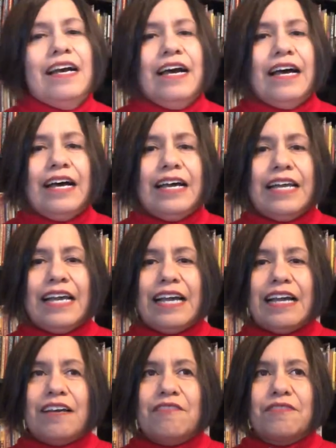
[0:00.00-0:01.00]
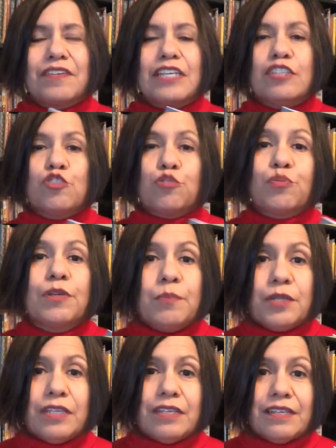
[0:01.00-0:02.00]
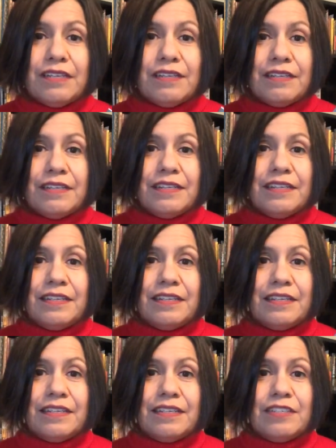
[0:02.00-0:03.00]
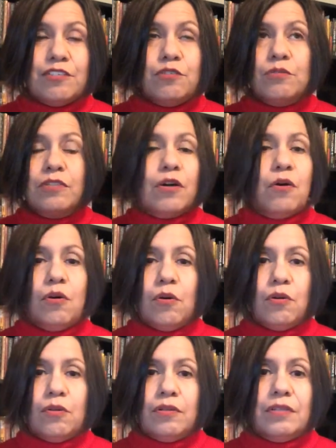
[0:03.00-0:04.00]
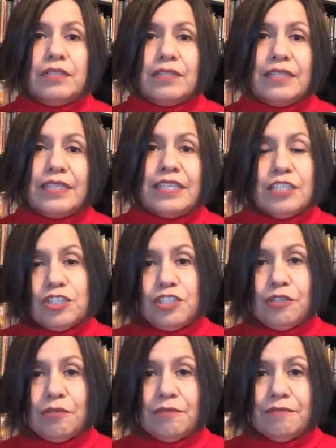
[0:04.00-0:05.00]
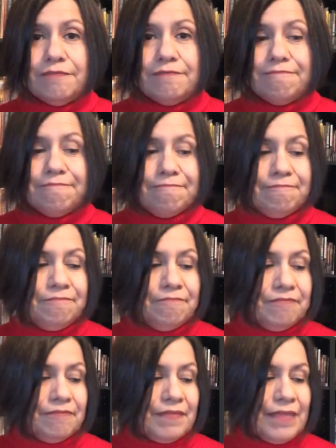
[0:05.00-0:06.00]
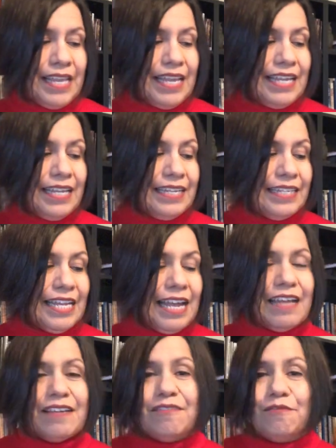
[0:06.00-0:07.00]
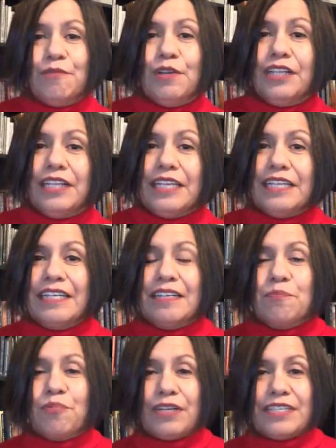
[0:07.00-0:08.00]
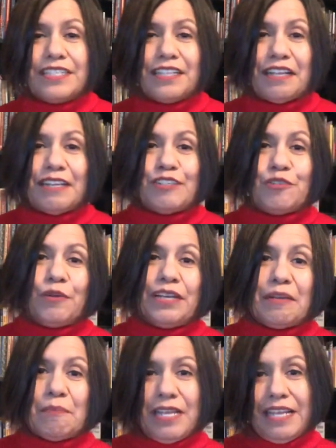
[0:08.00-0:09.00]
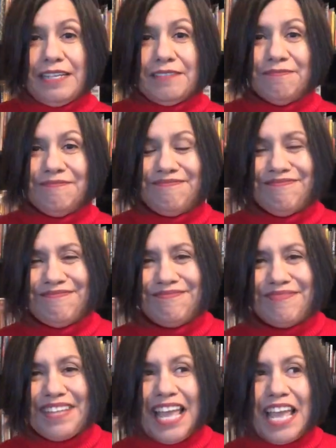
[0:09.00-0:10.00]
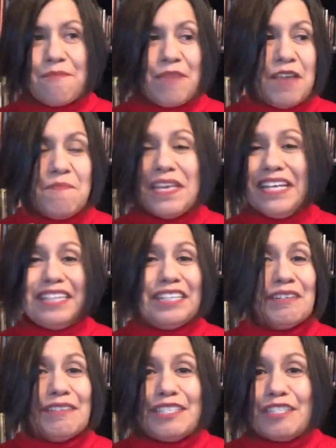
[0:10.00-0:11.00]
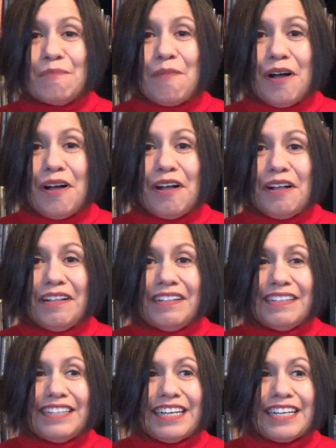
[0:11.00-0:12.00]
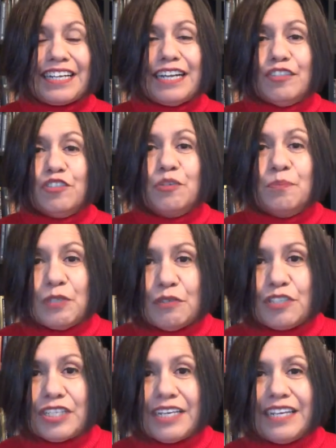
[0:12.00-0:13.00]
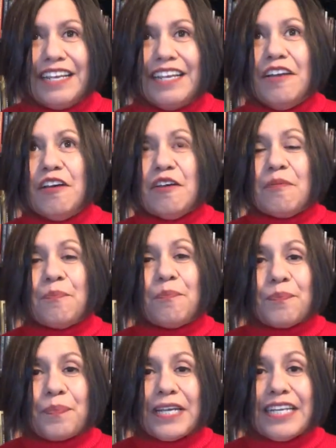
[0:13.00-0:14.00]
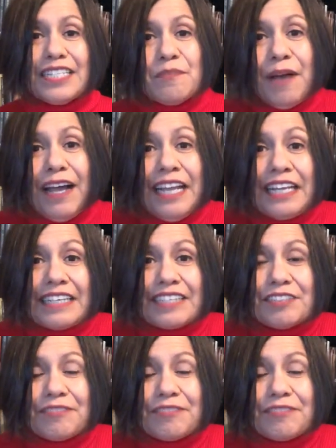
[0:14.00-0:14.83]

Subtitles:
I have contributed to the whole issue. And that really brings a lot of joy to me. It may be a little small contribution, but it's mine.